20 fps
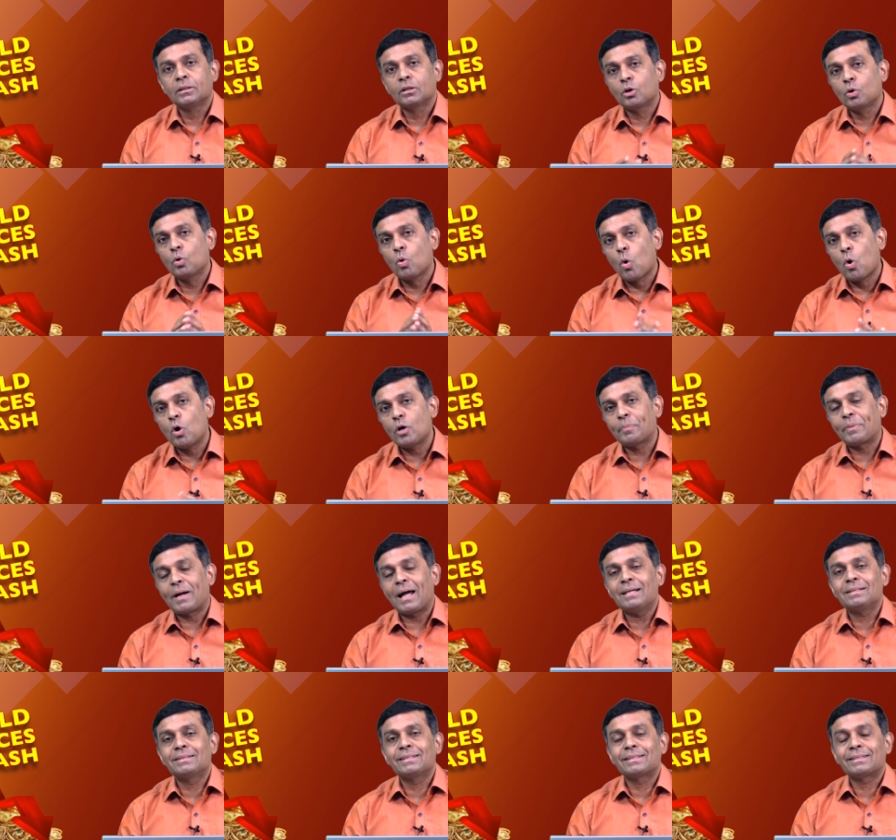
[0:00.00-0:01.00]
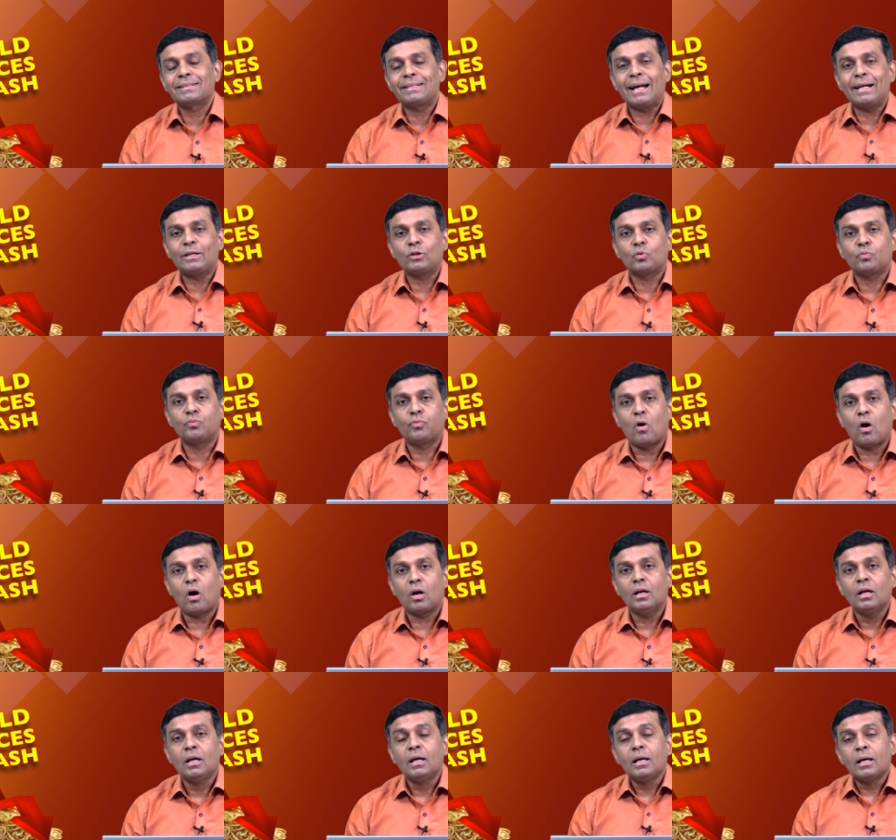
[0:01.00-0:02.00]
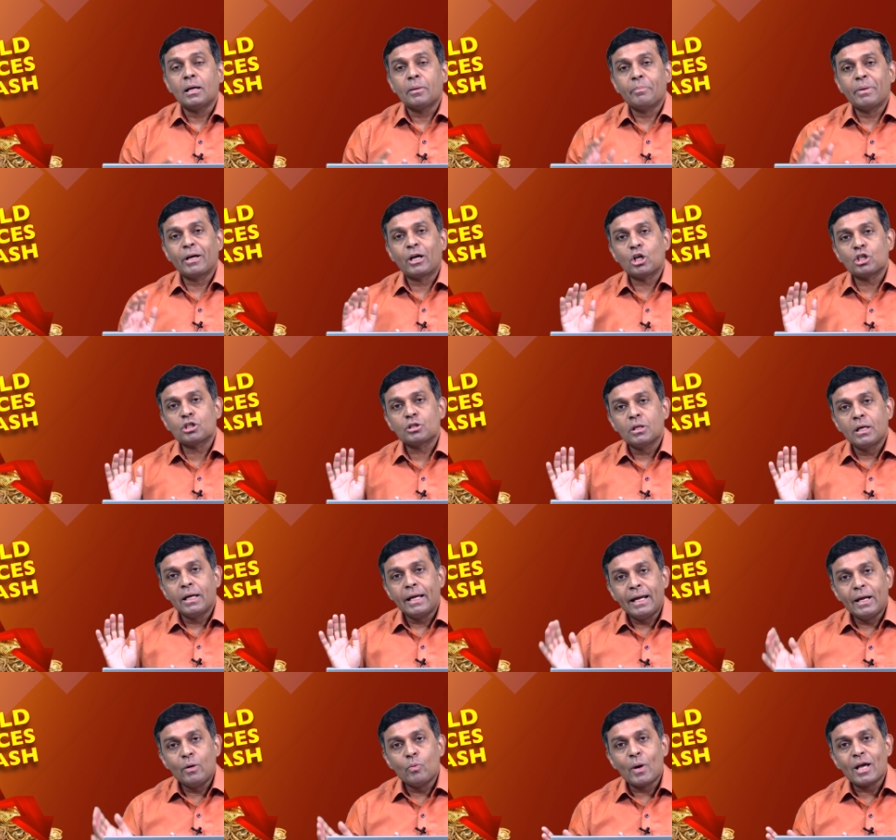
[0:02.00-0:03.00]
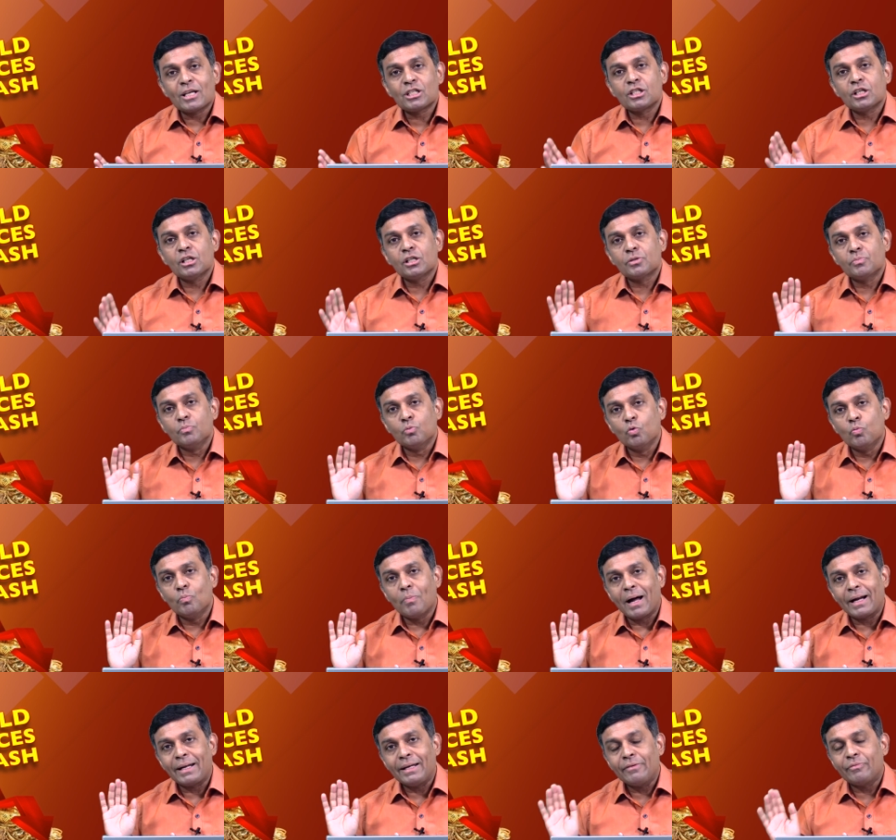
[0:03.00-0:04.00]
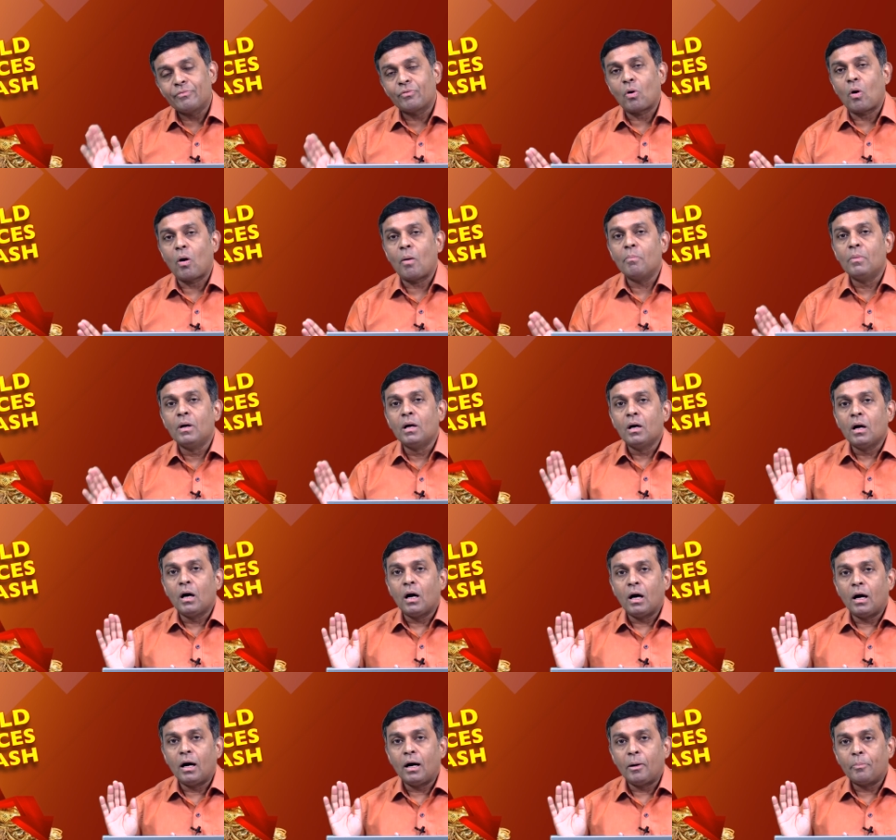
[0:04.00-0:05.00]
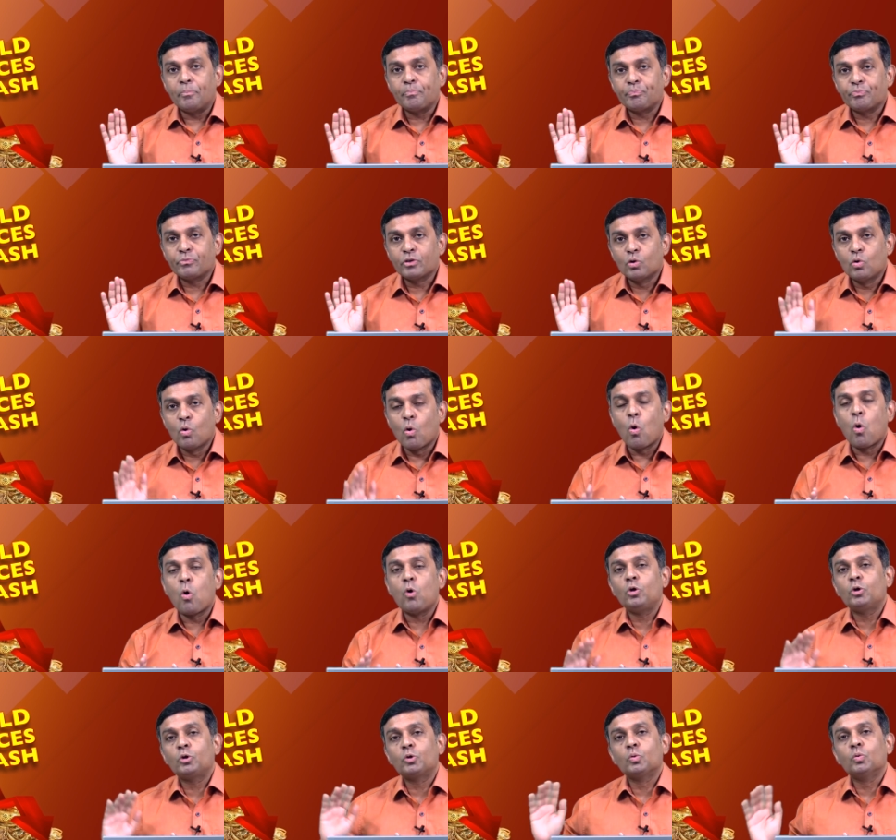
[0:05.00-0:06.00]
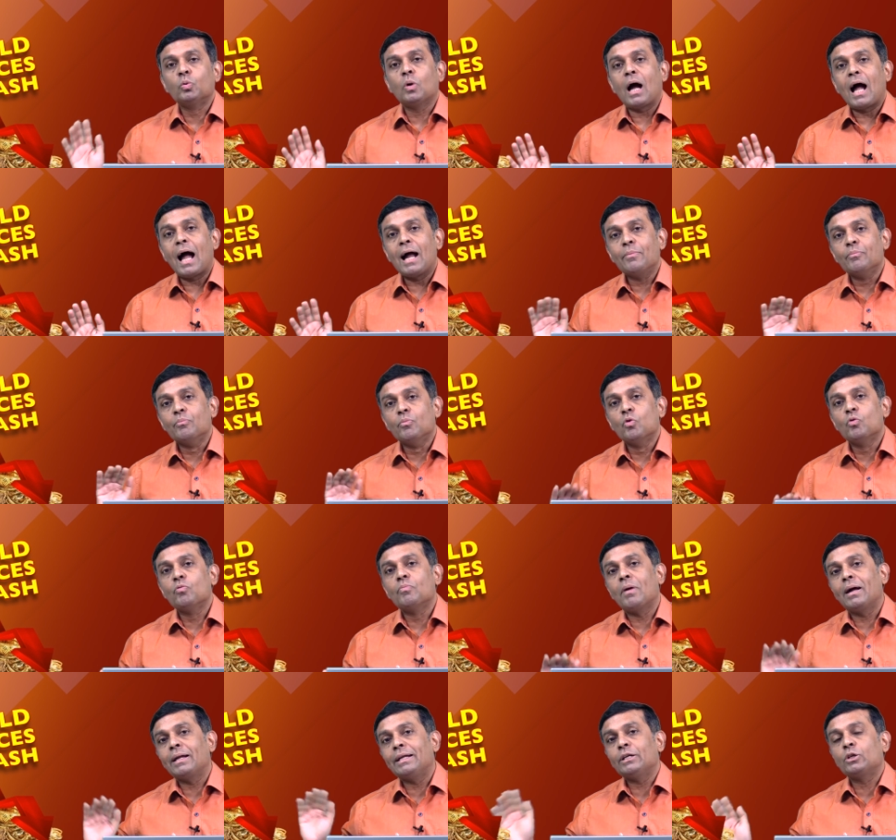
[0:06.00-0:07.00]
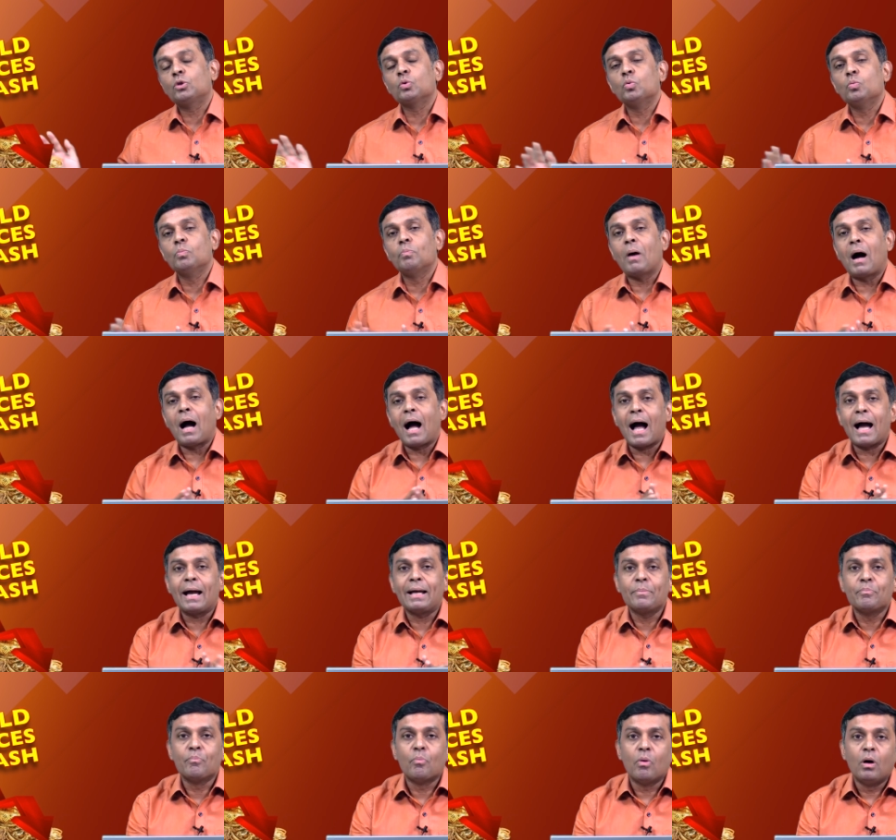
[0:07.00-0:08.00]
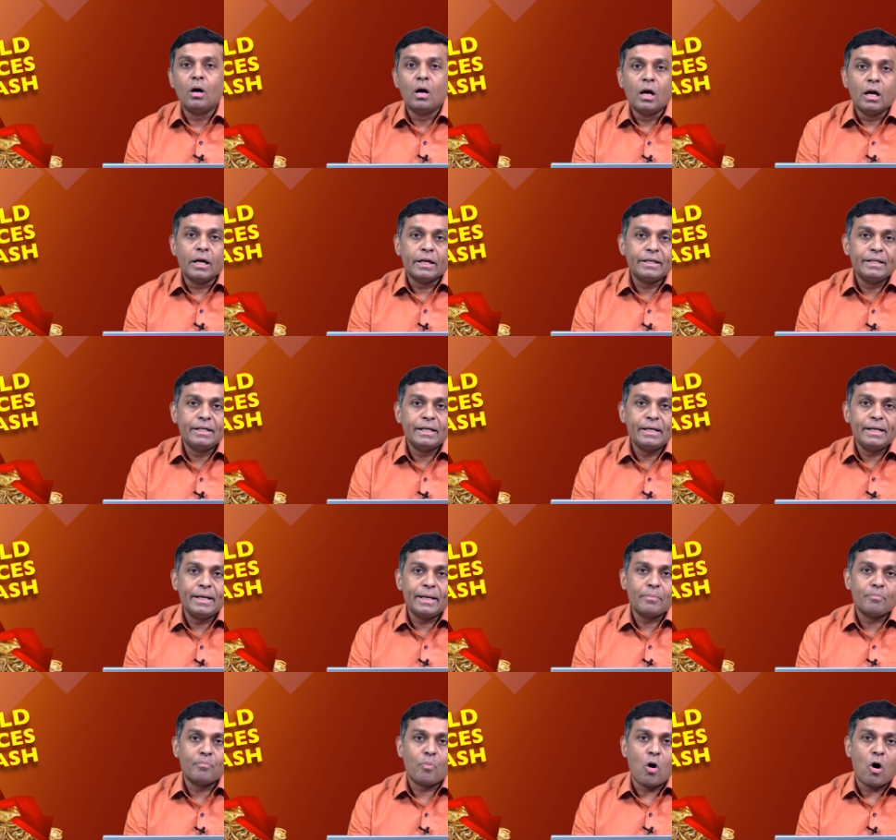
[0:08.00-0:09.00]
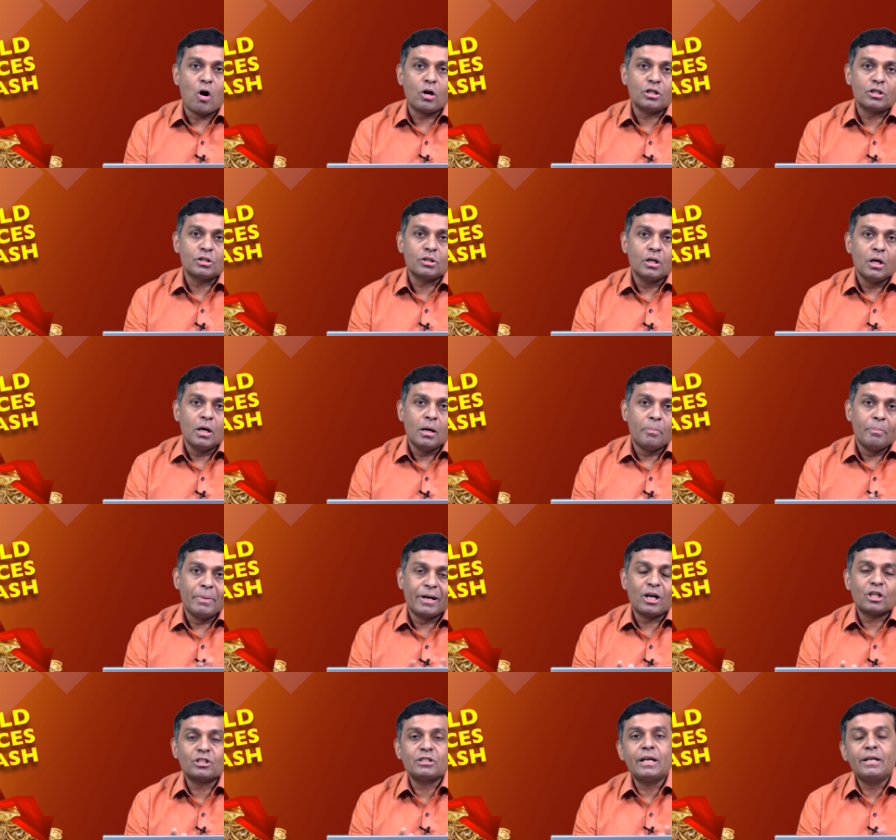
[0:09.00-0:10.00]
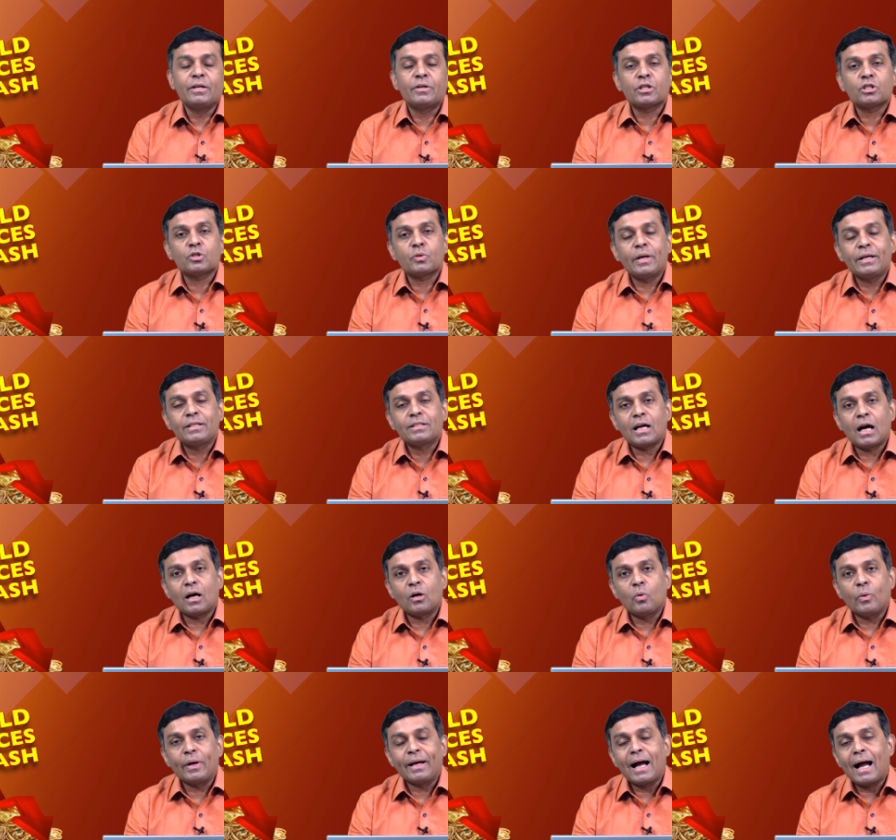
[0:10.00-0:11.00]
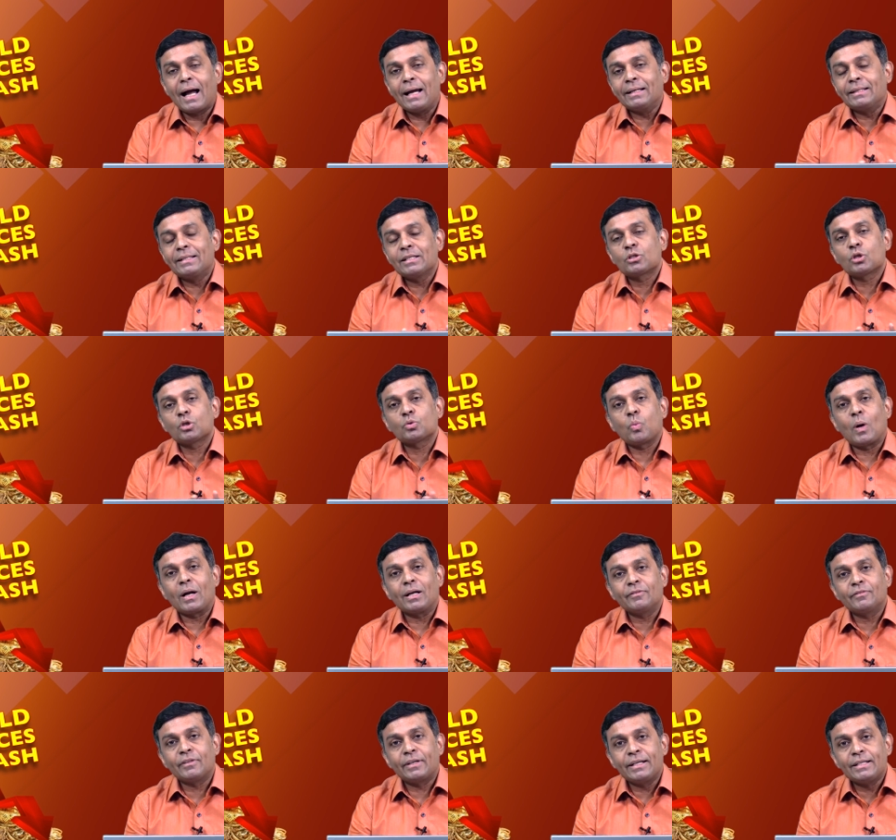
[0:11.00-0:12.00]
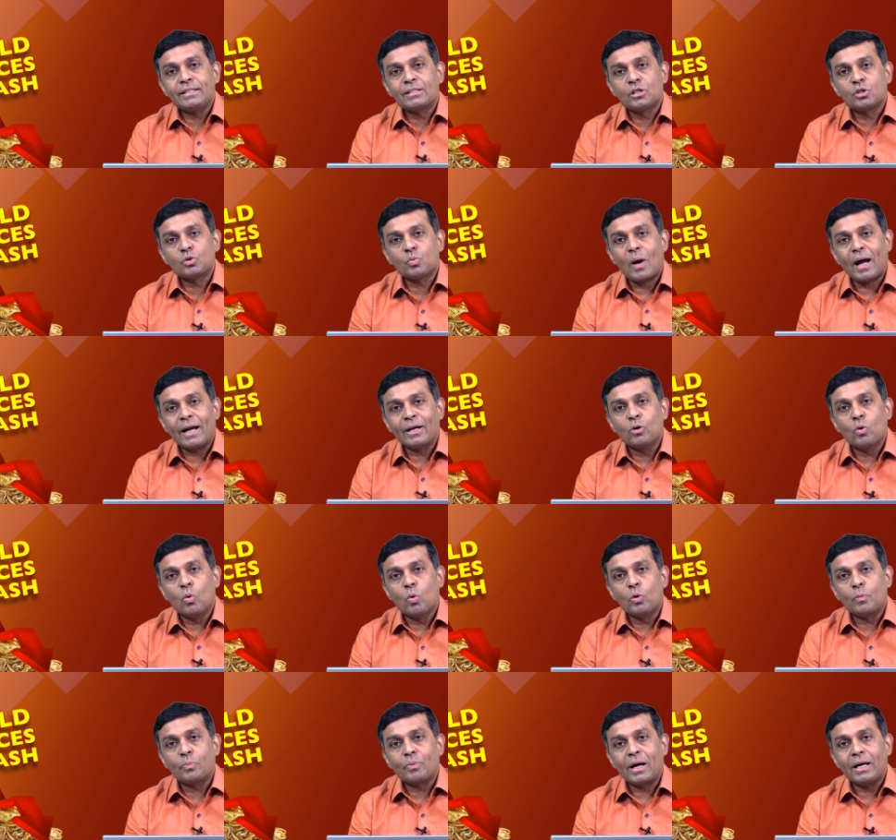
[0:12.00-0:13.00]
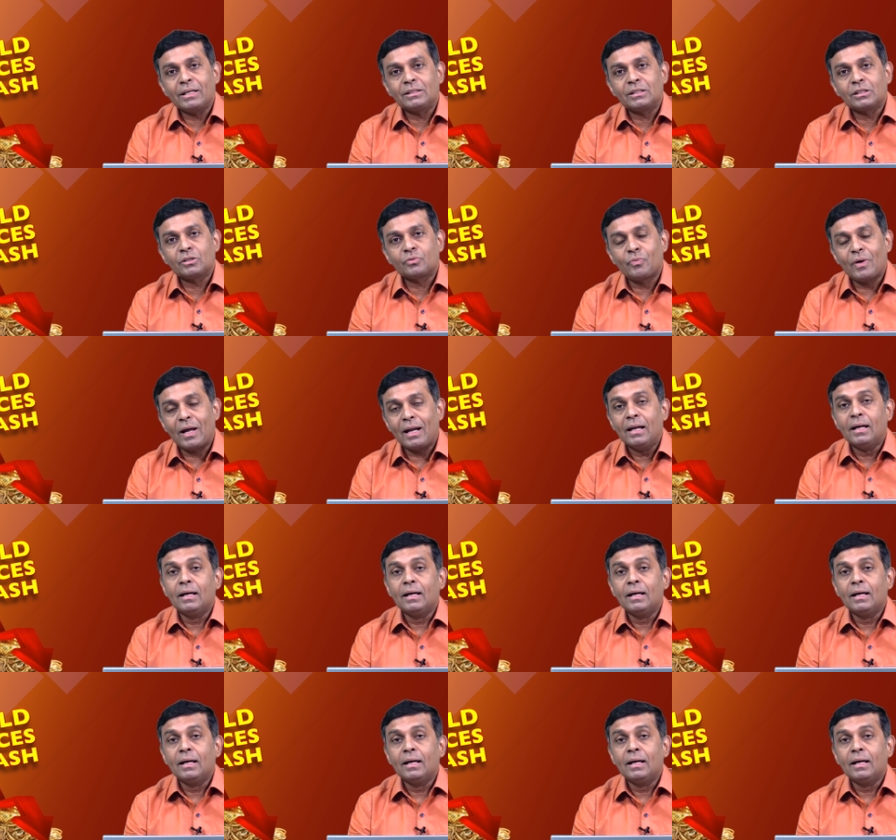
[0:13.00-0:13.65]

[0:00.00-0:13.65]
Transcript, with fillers: gold prices tend to fall because investors move money from uh, goal to and move money to high yielding bonds because interest rates are going higher. This is one of the reasons why gold prices fell.